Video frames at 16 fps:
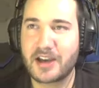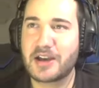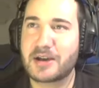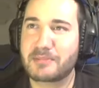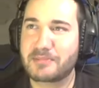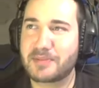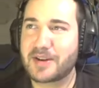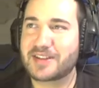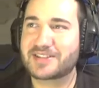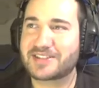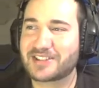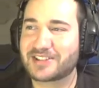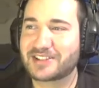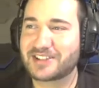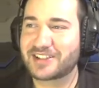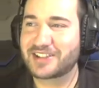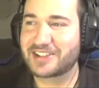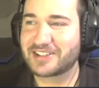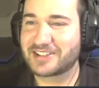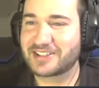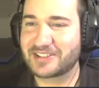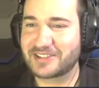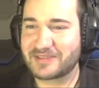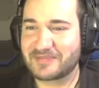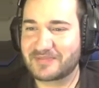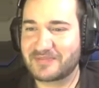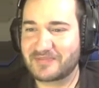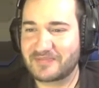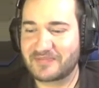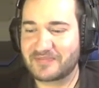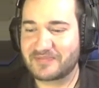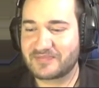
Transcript: Hmm. Basically, apparently someone's